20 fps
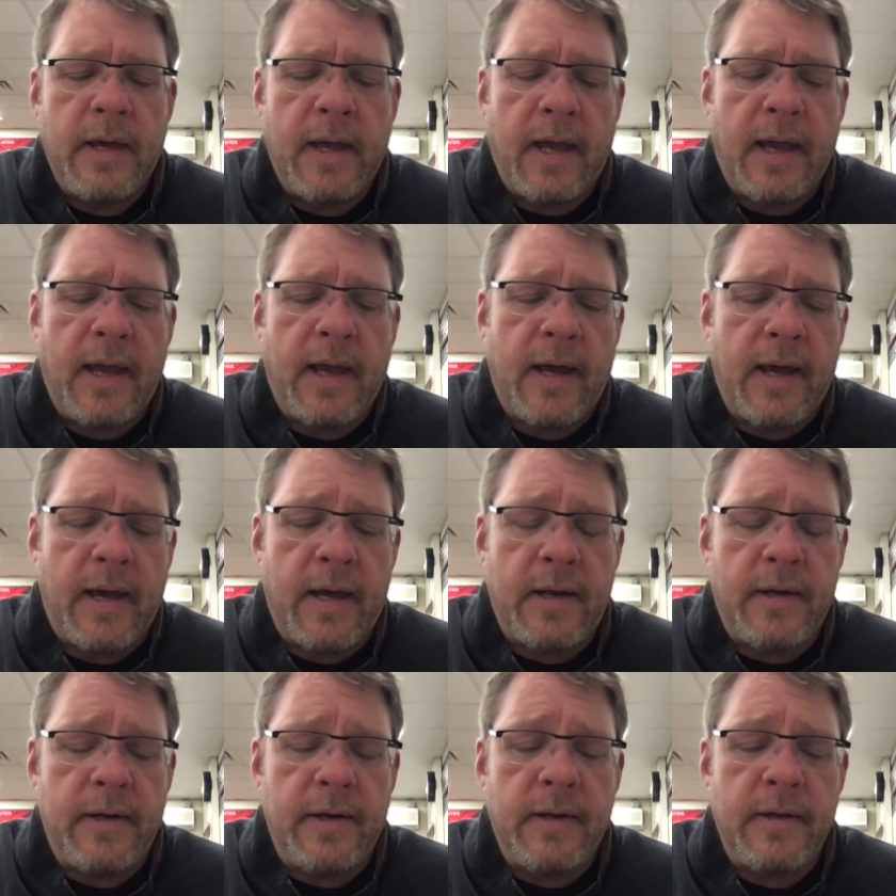
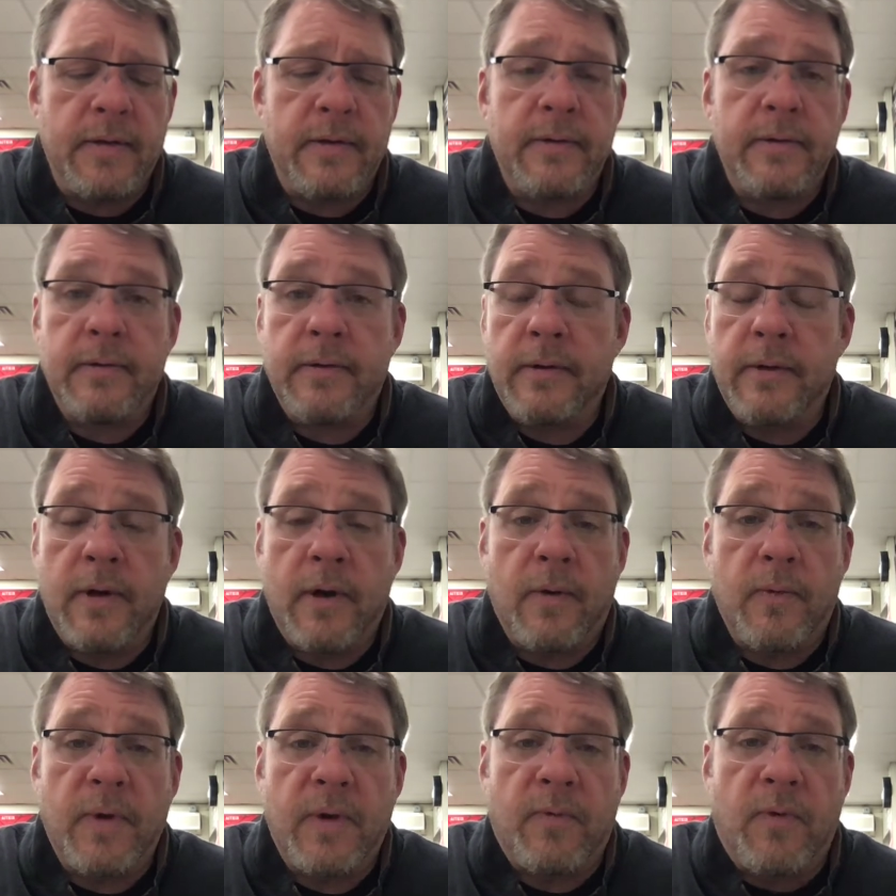And,
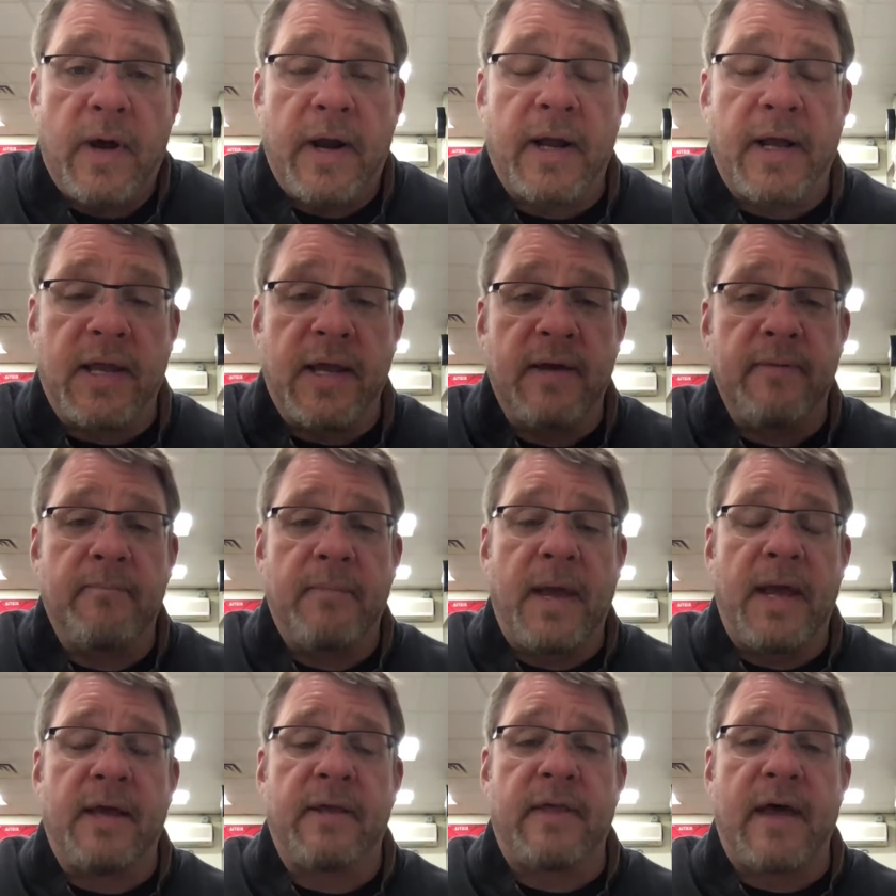we want to
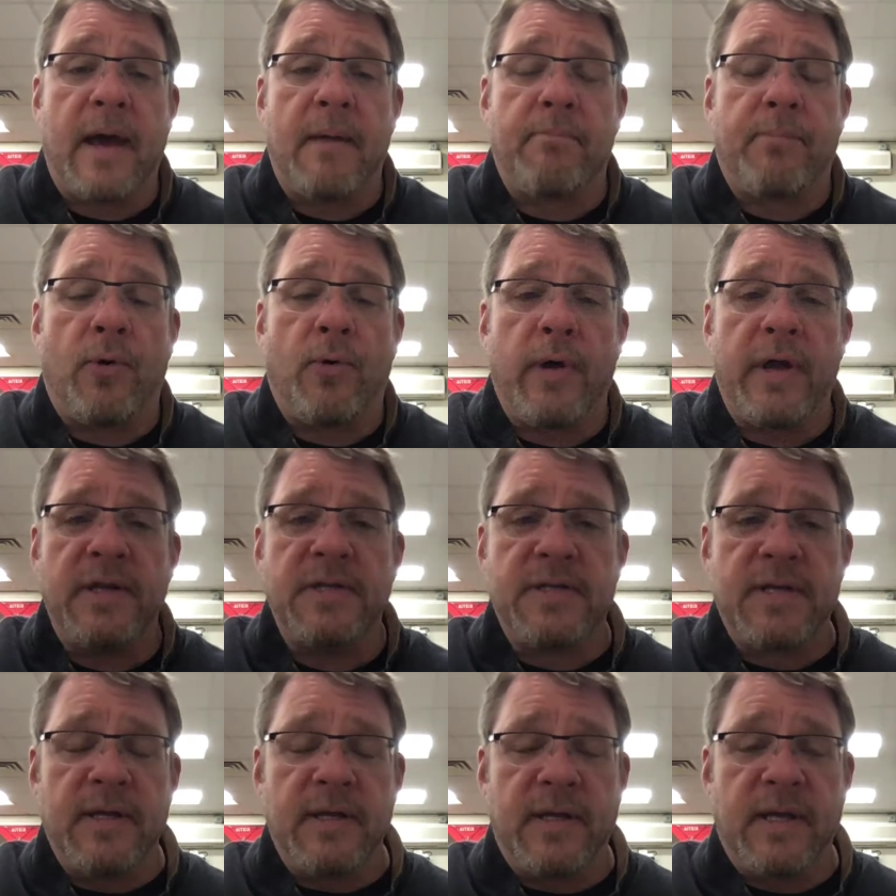make that
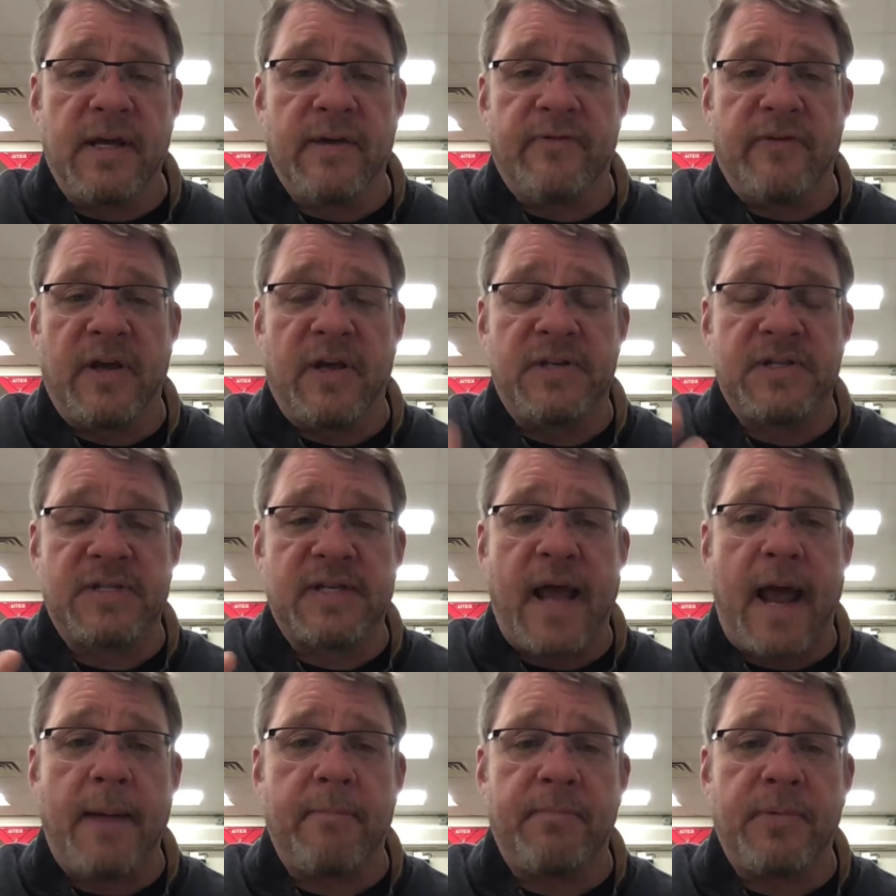point, give
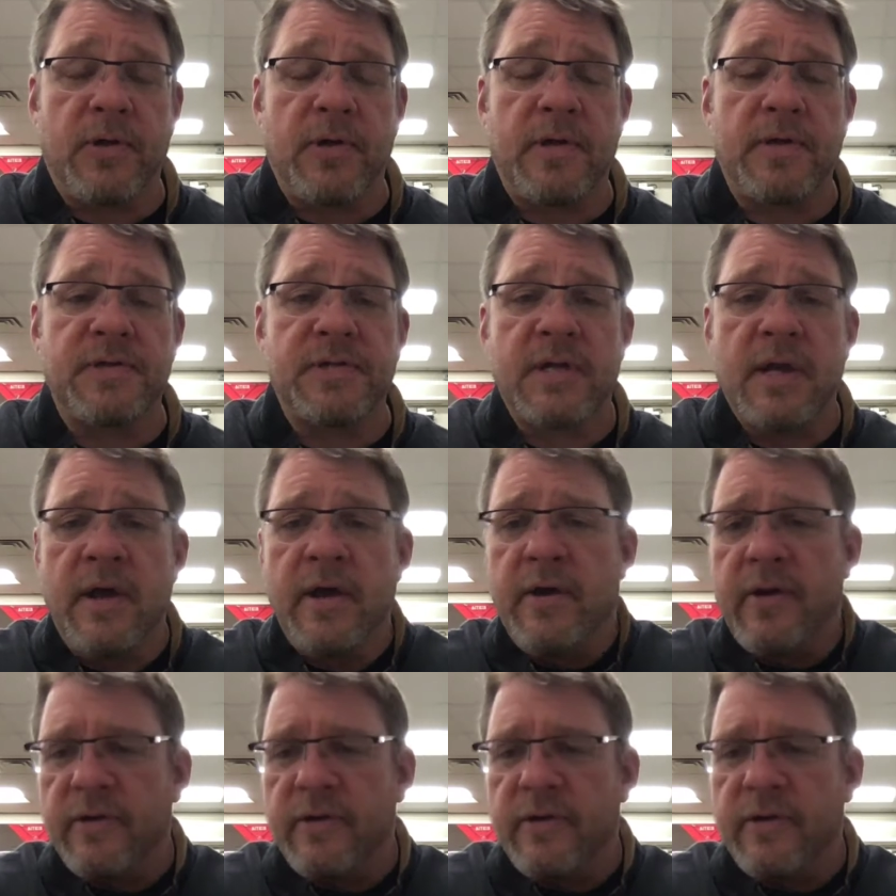examples,